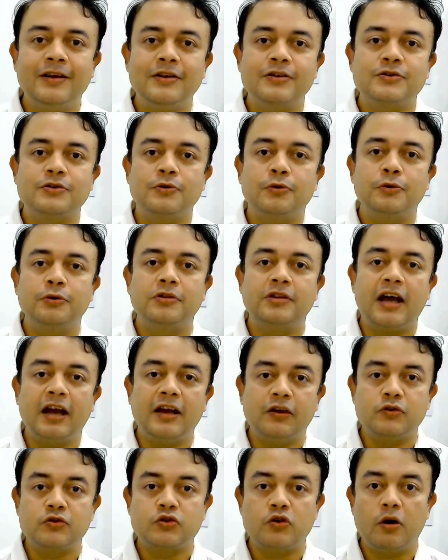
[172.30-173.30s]
So
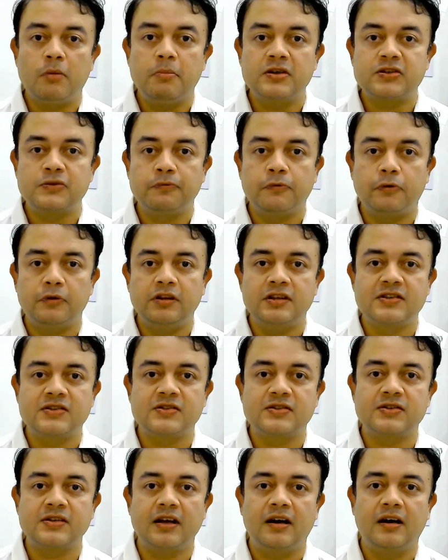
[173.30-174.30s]
thank you so much for
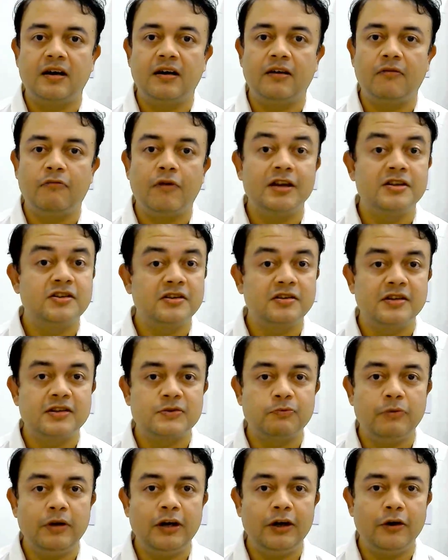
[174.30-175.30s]
this watching this
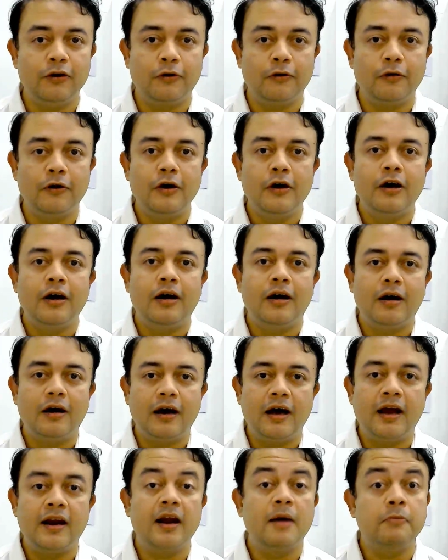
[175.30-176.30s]
video,
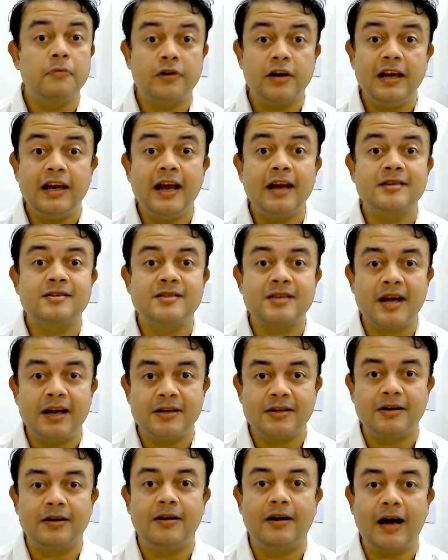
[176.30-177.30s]
and I'm really
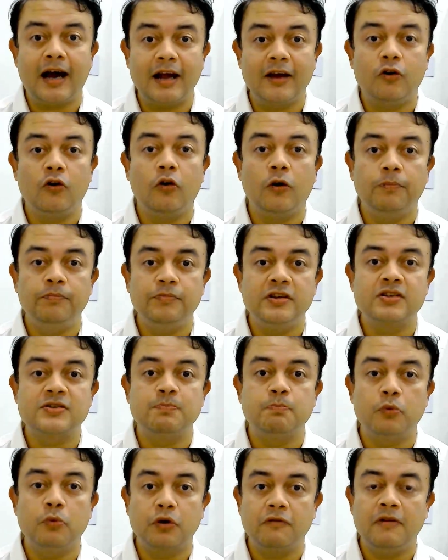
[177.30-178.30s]
excited. I hope this
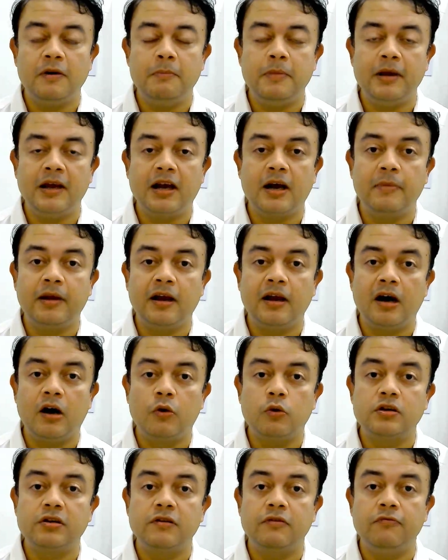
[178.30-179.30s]
book will be coming
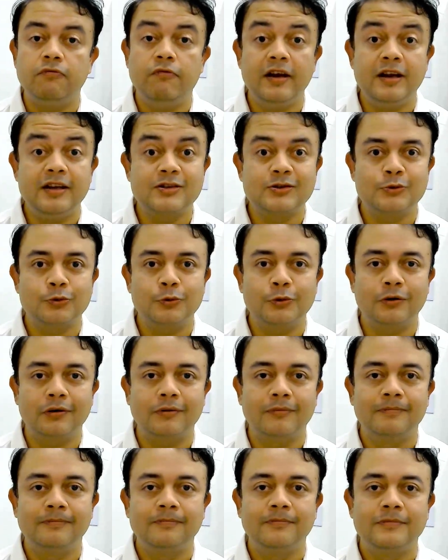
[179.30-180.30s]
out very soon.
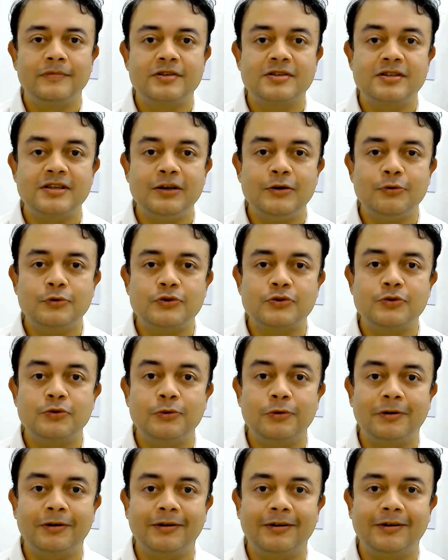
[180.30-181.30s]
See you
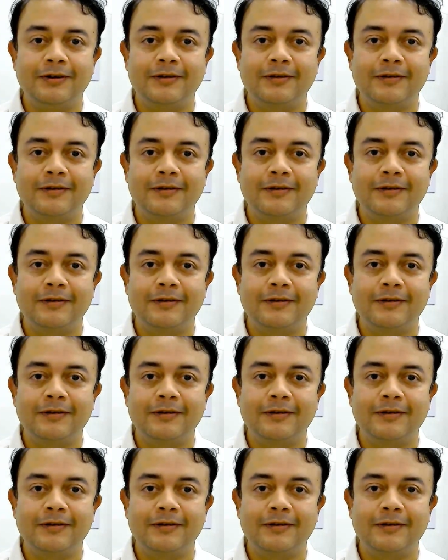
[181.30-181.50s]
soon.